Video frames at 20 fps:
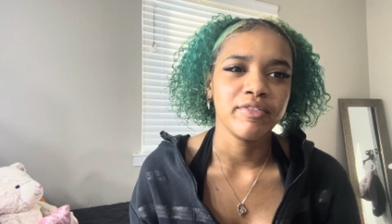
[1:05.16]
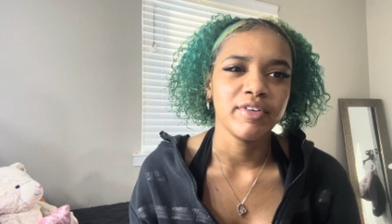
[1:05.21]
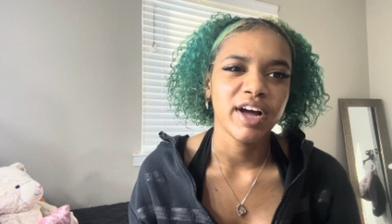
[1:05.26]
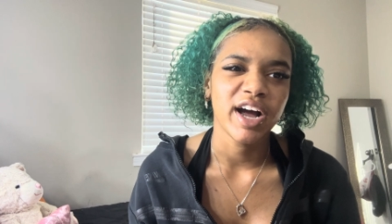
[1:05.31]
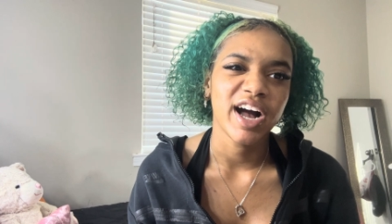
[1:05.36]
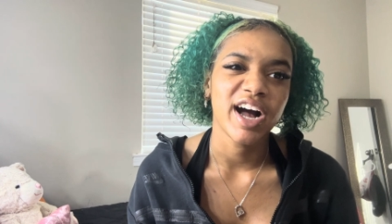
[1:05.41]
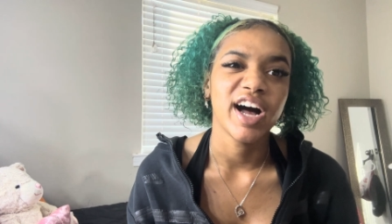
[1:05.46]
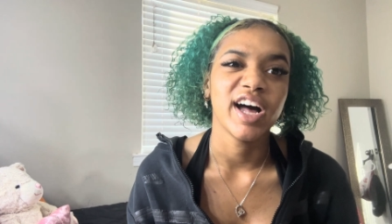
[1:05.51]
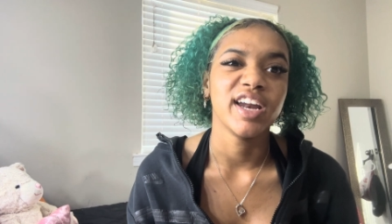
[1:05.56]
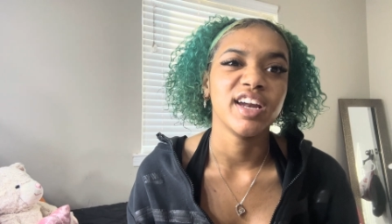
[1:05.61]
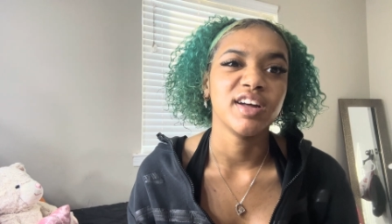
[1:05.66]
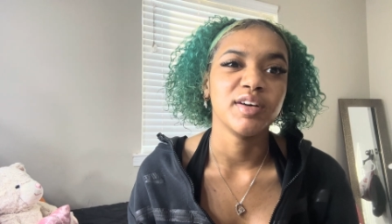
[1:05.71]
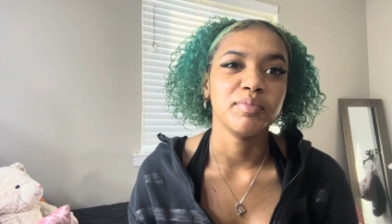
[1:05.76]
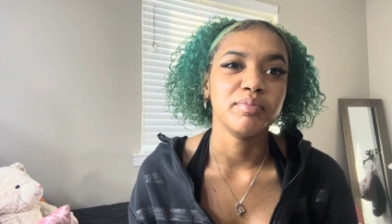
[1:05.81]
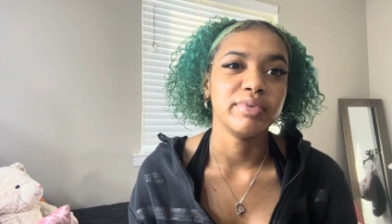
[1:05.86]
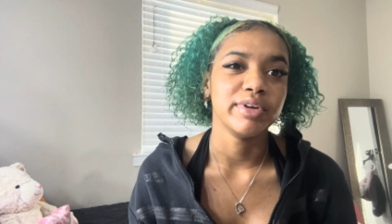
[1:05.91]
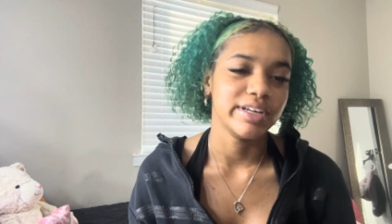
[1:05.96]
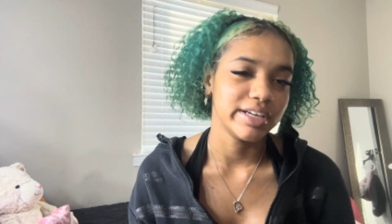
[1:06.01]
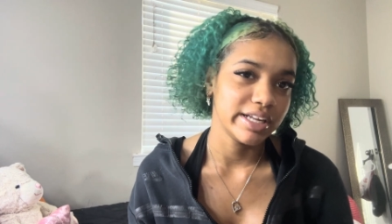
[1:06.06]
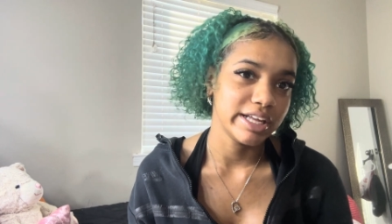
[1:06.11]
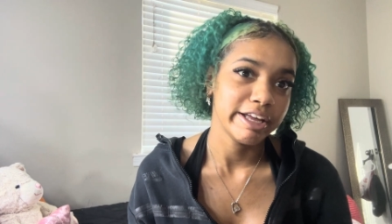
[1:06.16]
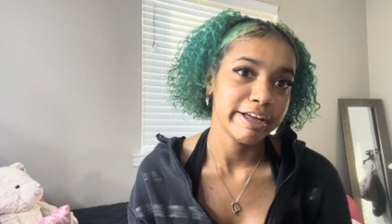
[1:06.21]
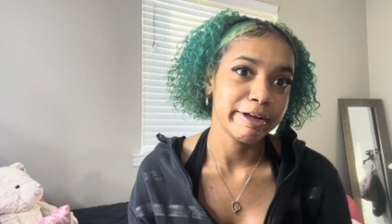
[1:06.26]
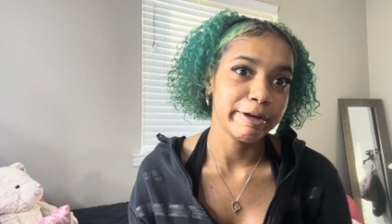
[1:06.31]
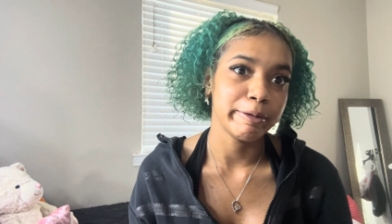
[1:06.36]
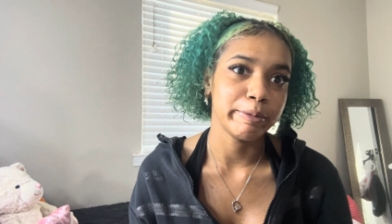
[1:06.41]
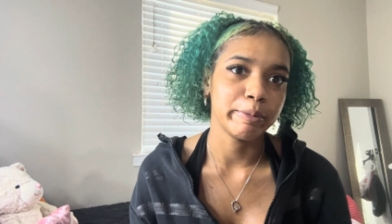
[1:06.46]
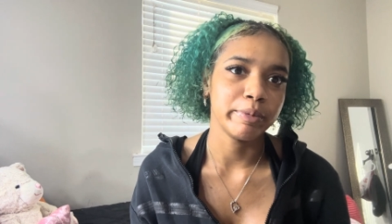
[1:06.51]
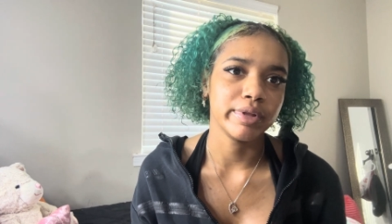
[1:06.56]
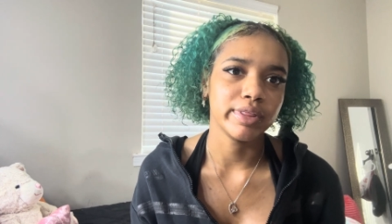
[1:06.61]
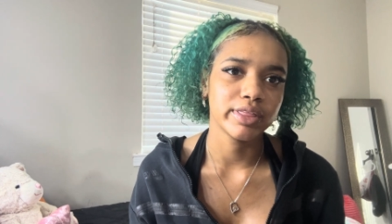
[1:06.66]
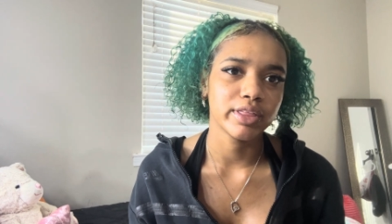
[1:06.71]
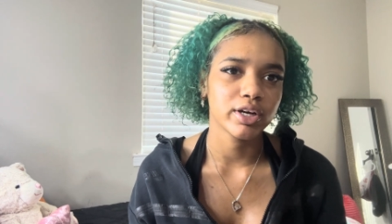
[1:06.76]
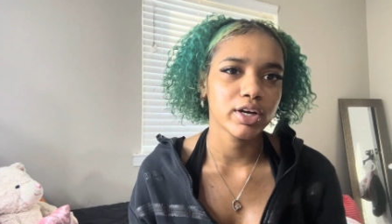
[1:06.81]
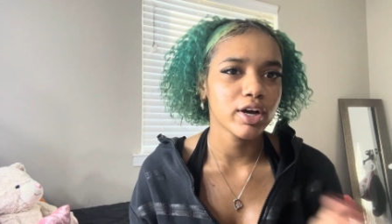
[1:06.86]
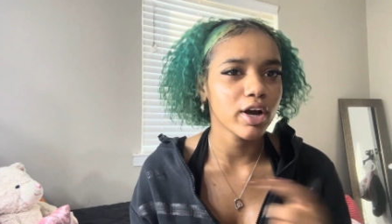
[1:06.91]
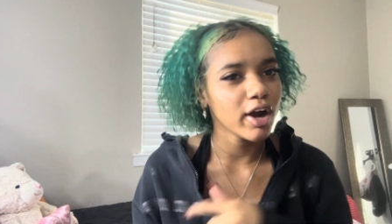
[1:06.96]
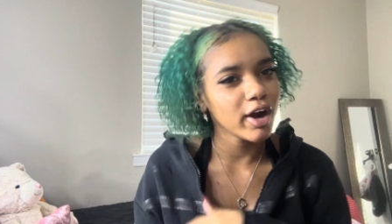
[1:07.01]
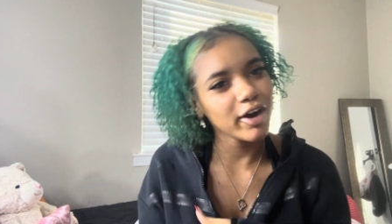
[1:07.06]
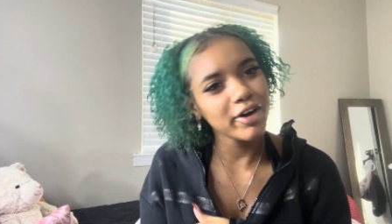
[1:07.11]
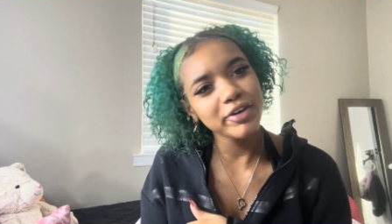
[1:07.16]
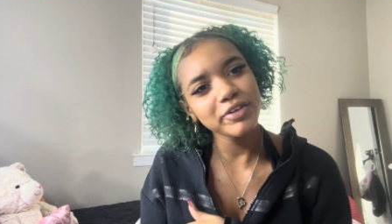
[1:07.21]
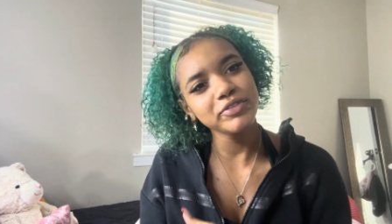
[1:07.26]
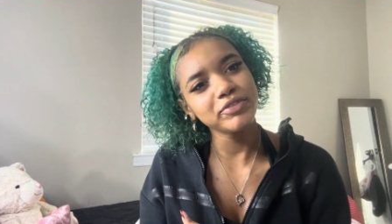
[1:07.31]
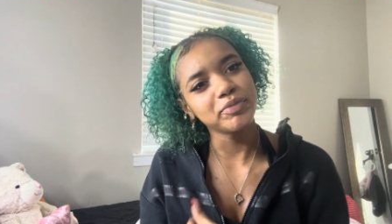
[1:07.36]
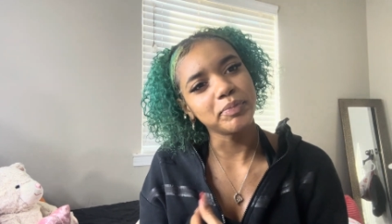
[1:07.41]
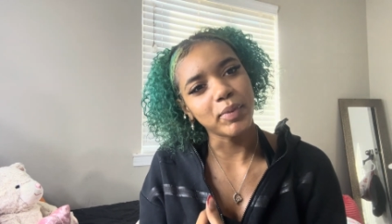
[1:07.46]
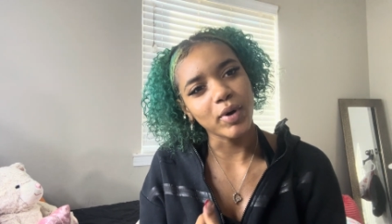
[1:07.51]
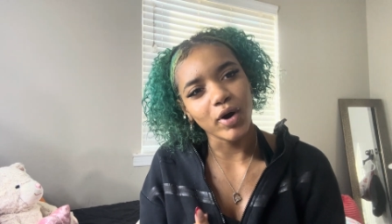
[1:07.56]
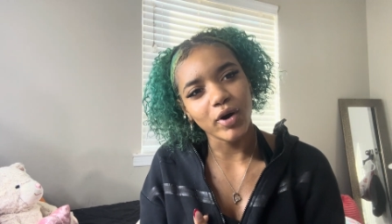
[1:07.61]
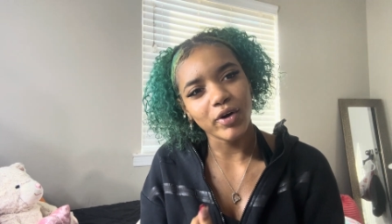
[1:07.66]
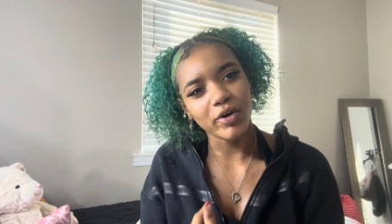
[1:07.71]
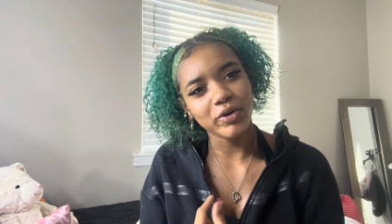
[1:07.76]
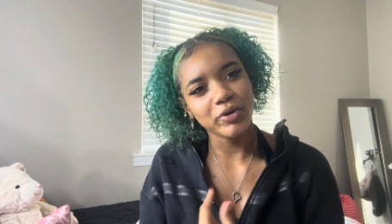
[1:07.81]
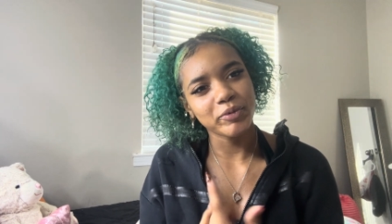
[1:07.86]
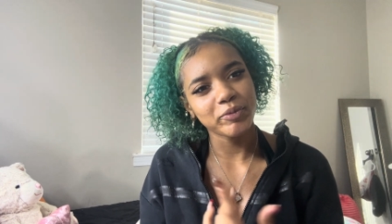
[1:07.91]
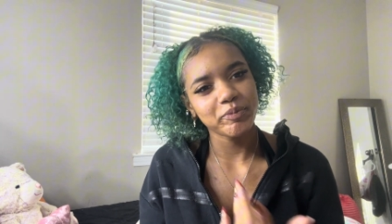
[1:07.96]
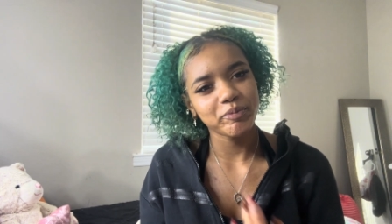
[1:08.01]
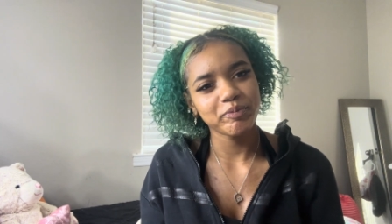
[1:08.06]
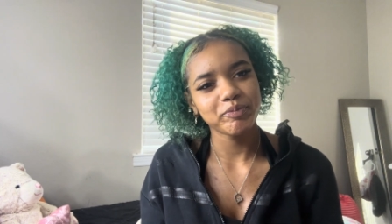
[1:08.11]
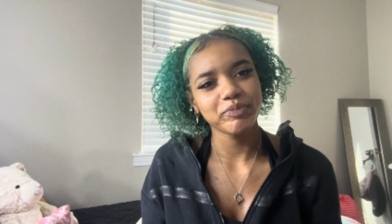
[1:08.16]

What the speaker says: kind of been hit with a curveball.